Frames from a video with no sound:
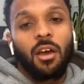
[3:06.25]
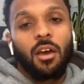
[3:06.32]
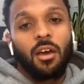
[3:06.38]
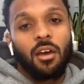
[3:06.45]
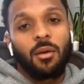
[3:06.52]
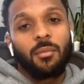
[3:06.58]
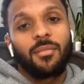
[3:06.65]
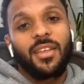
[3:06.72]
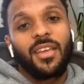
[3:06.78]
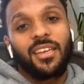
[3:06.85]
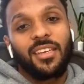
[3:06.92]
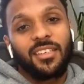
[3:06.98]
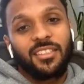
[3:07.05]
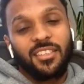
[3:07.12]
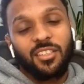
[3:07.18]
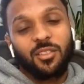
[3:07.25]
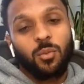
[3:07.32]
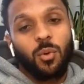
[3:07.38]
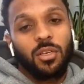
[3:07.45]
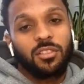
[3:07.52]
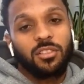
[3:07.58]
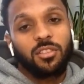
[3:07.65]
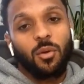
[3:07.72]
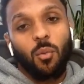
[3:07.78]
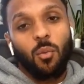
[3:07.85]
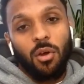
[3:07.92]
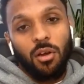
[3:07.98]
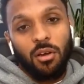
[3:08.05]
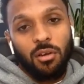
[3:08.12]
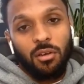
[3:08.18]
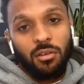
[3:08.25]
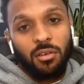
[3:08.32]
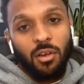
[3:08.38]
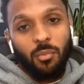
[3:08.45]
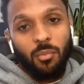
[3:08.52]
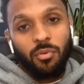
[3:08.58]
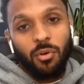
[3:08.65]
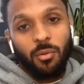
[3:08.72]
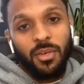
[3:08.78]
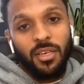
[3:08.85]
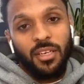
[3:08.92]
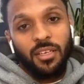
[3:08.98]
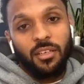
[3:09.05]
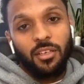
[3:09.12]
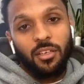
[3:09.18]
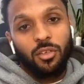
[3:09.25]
The easiest ones to work on are probably